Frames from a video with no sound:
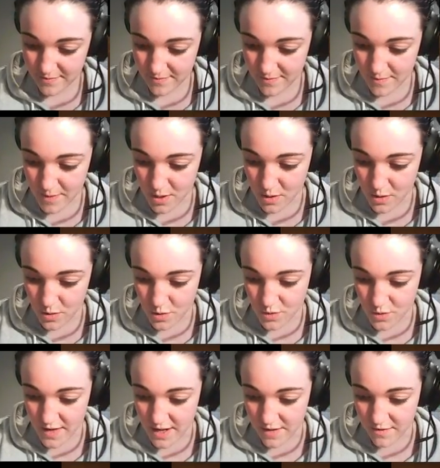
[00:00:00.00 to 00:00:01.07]
I'm a huge
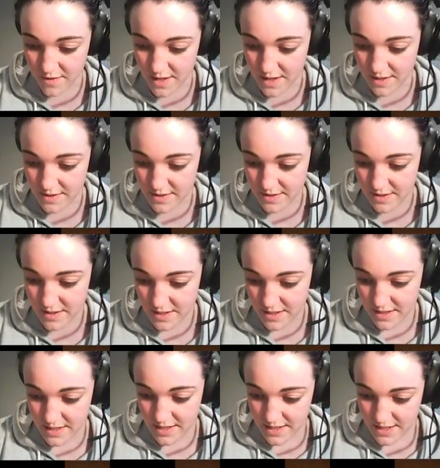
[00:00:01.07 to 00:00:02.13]
fan of these.
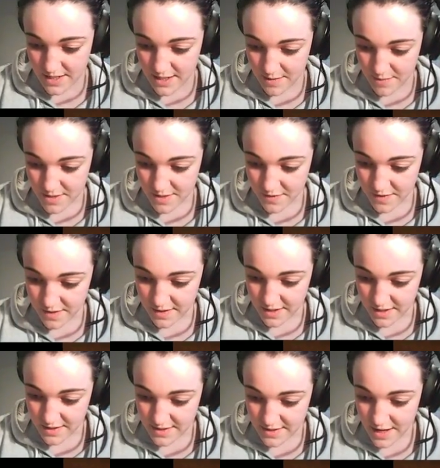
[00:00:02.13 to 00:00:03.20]
I'm definitely,
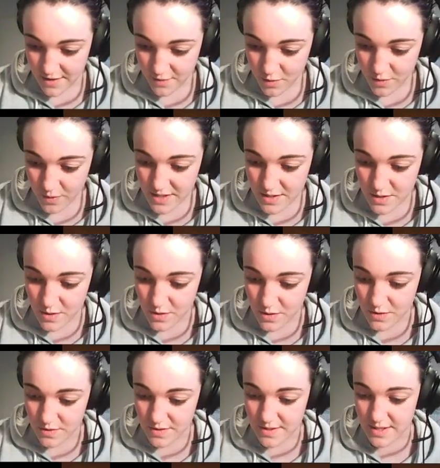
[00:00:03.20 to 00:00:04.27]
because I've always
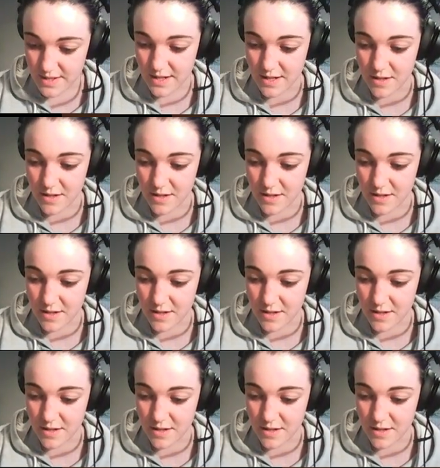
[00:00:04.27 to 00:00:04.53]
used, what